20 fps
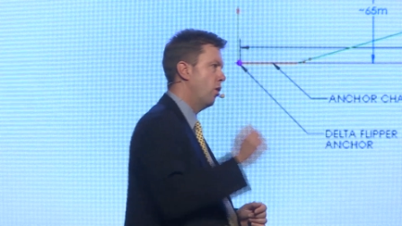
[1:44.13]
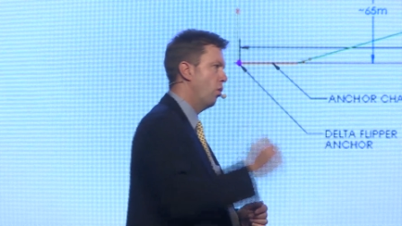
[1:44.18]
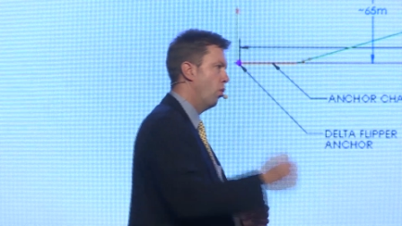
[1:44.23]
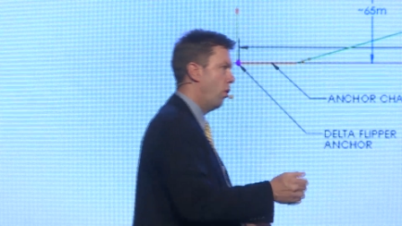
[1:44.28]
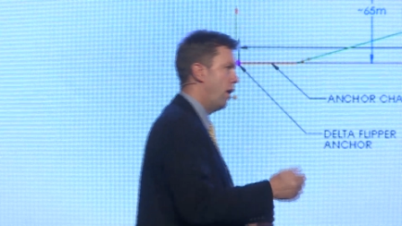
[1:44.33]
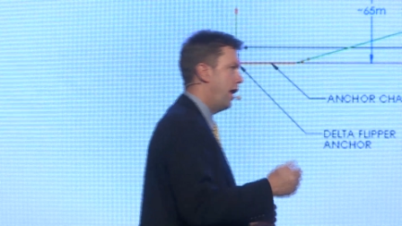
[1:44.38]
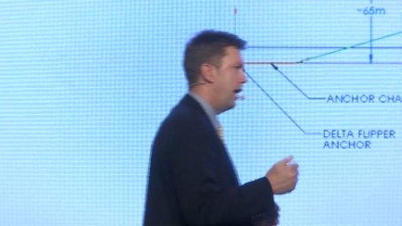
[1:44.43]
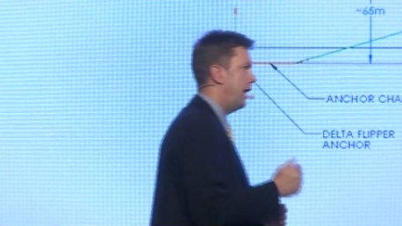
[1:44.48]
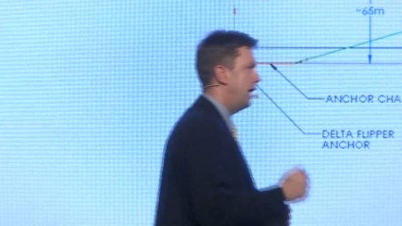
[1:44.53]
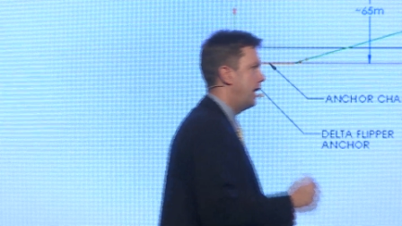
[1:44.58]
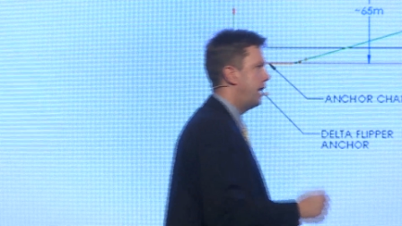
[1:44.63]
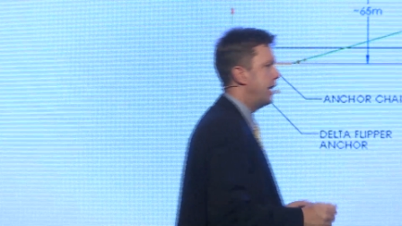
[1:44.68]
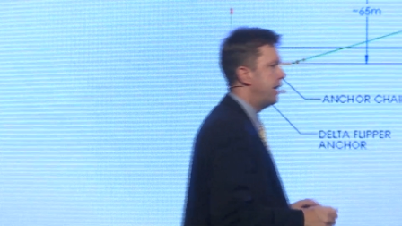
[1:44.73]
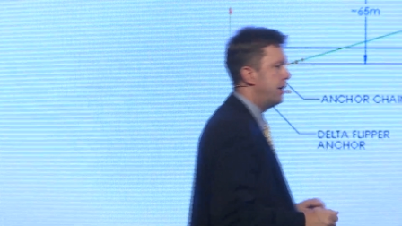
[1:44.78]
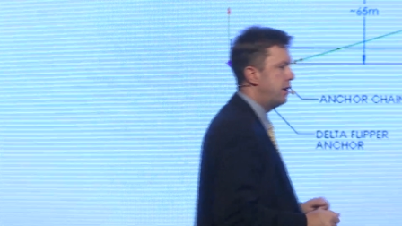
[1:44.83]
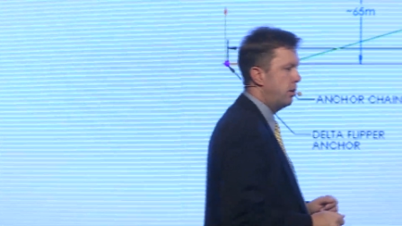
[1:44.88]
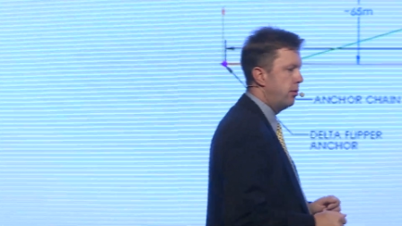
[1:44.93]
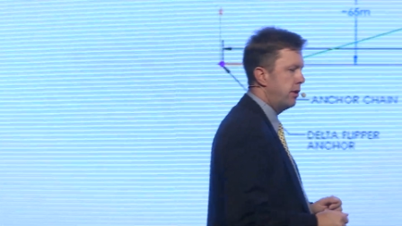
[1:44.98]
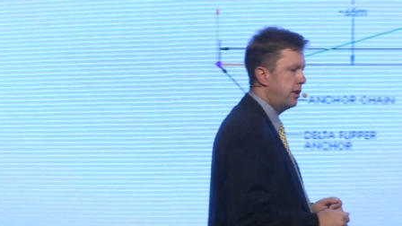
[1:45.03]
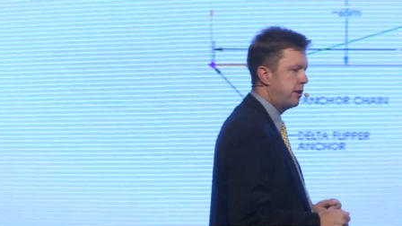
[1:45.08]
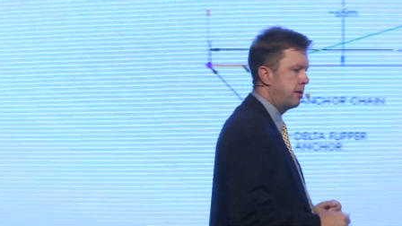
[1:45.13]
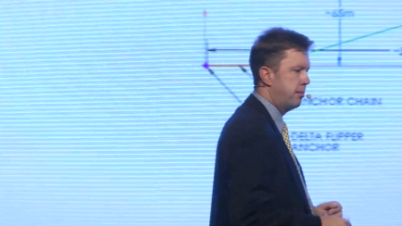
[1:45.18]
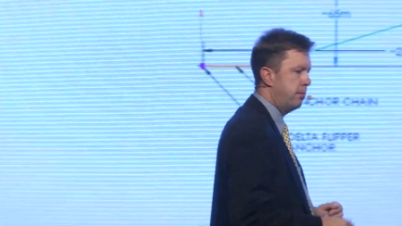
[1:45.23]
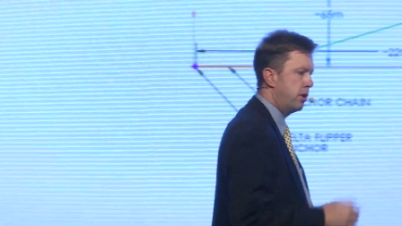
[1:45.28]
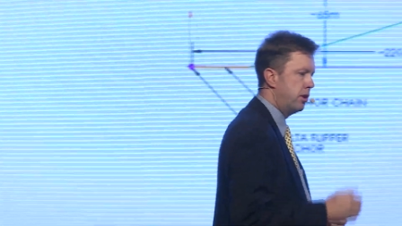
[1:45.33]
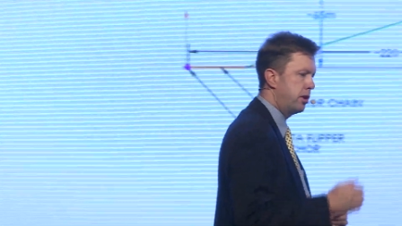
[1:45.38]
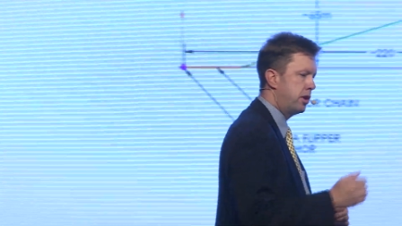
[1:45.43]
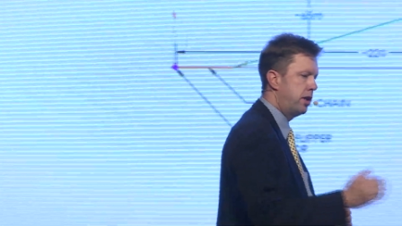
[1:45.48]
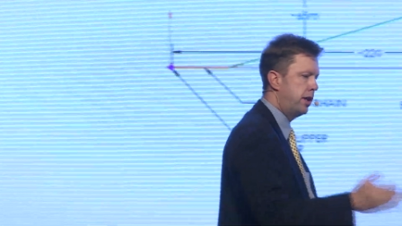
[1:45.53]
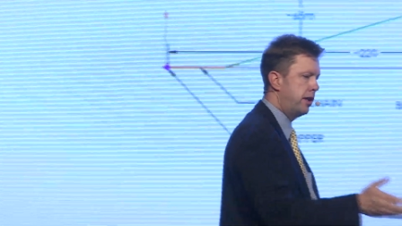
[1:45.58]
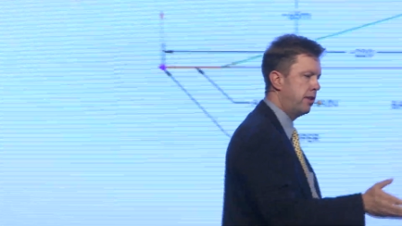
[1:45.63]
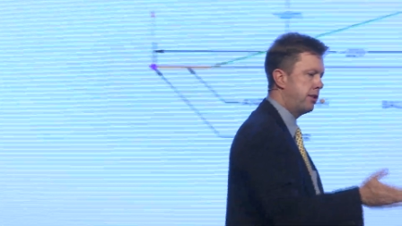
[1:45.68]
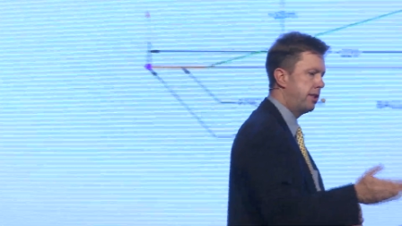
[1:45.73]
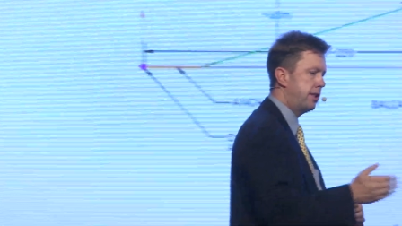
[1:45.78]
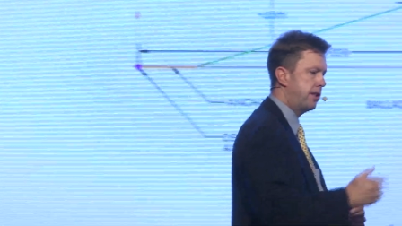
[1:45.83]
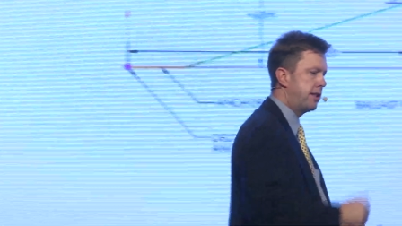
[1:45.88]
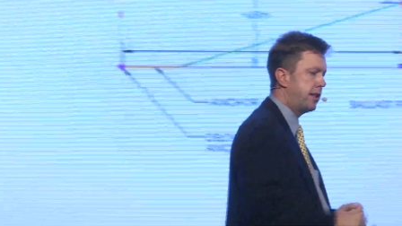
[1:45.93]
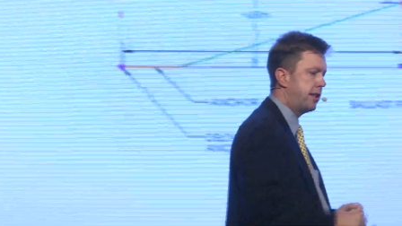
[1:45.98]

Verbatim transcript: Why again do we submerge? Here's a